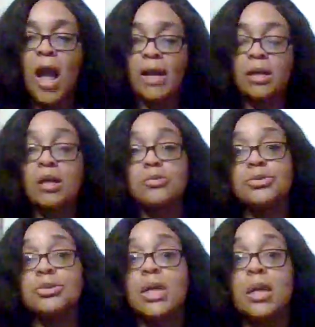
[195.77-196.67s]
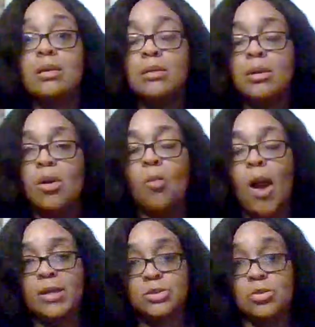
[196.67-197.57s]
i can understand
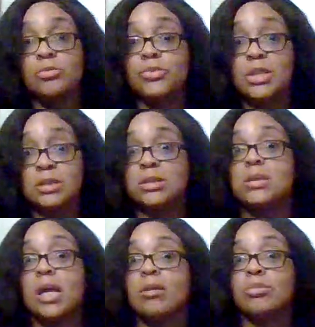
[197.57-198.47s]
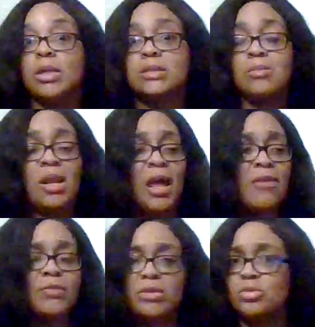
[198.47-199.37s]
why certain things is taking place in my
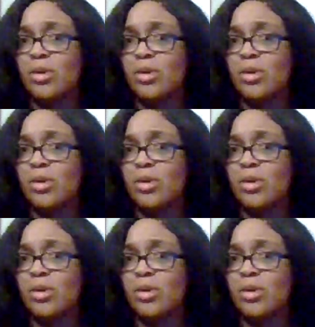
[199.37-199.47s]
life and